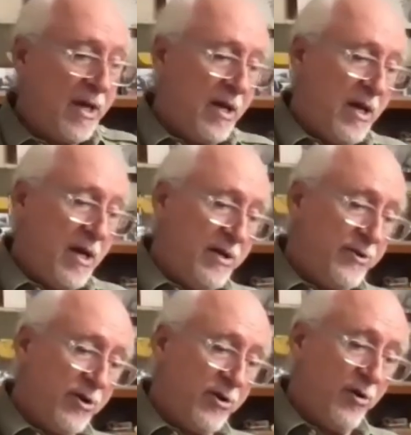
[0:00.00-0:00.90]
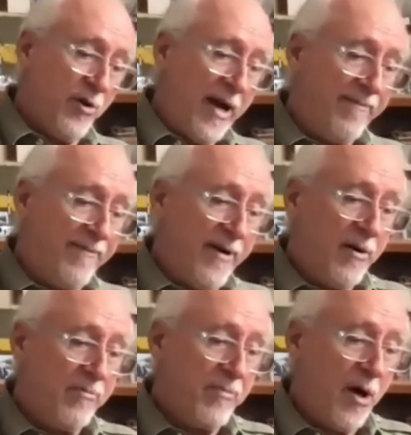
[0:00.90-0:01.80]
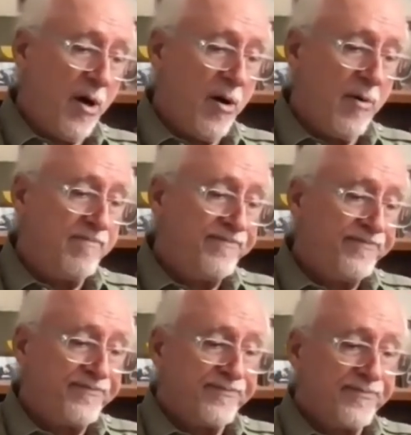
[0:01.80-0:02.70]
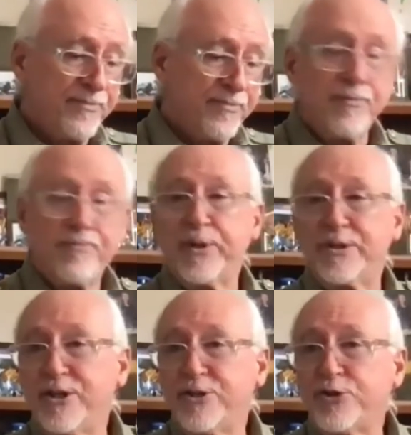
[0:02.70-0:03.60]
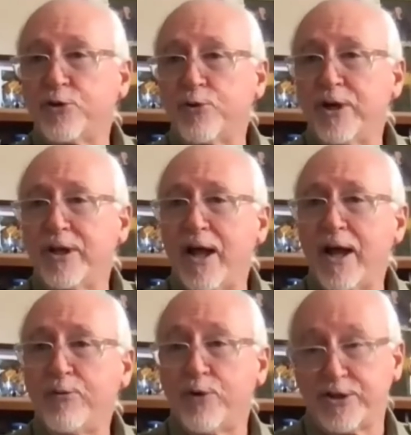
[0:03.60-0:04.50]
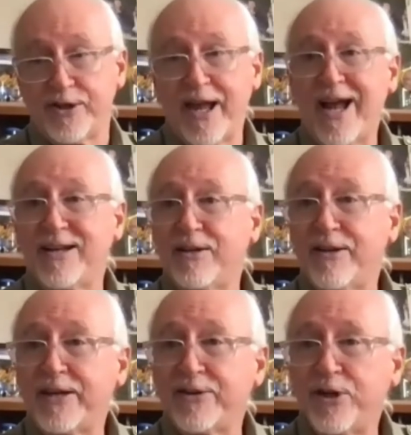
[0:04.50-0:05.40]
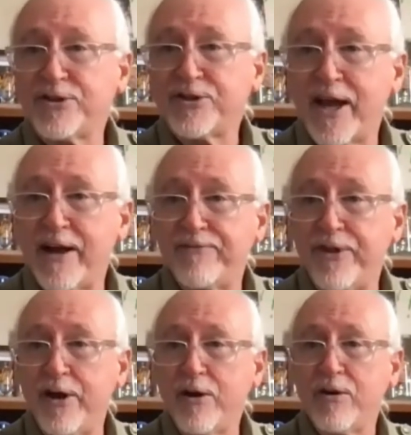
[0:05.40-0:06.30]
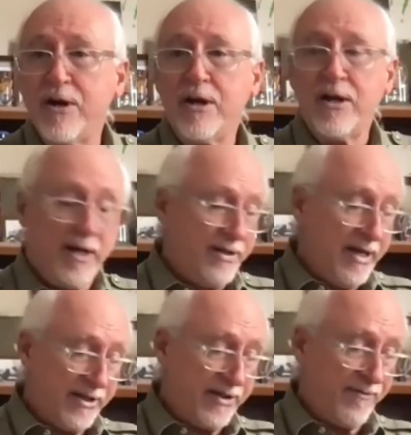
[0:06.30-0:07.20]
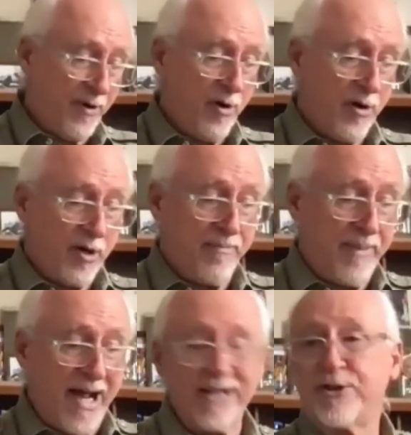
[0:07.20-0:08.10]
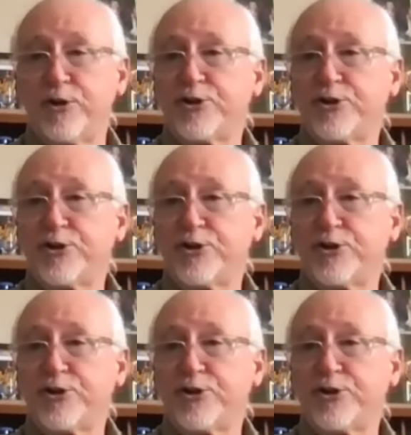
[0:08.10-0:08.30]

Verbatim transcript: and so you'll have a, a potential relay which that that does have there and that's for a capacitor